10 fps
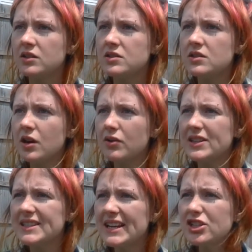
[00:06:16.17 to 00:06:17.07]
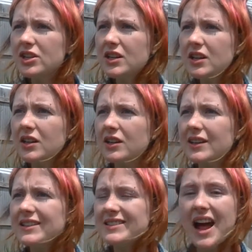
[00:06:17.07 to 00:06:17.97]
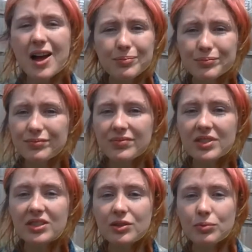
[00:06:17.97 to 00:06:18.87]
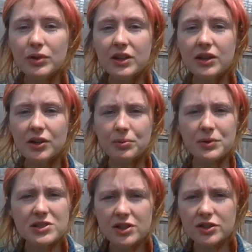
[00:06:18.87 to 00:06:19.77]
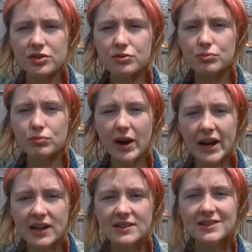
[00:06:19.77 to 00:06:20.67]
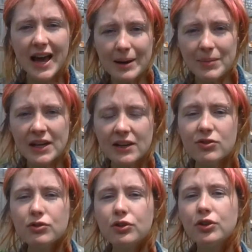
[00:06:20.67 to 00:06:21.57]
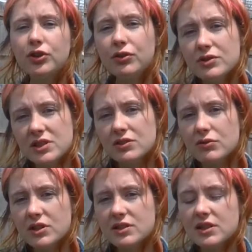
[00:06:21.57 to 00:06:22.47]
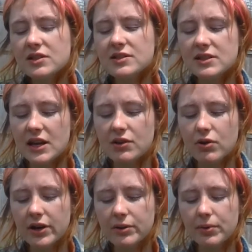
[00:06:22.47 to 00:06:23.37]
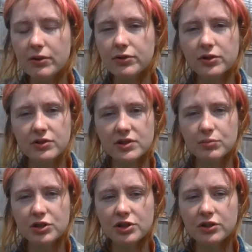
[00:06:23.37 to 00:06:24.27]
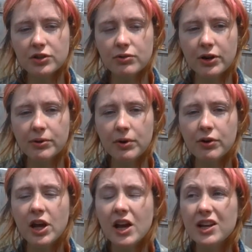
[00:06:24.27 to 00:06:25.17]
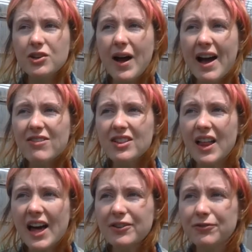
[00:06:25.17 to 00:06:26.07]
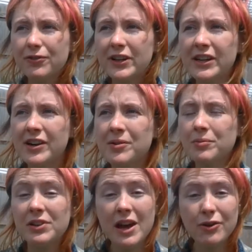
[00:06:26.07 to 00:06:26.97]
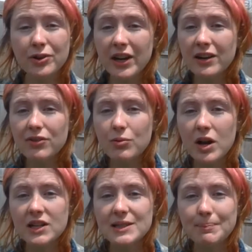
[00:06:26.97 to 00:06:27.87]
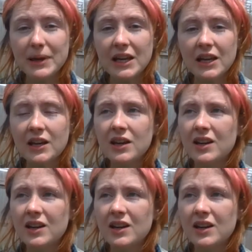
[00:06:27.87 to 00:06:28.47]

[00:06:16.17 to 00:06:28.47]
So essentially, it's not really a research writing assignment, even though you're using sources that you already wrote, you're using material you already wrote. You have a lot of freedom with how creative you want it to be.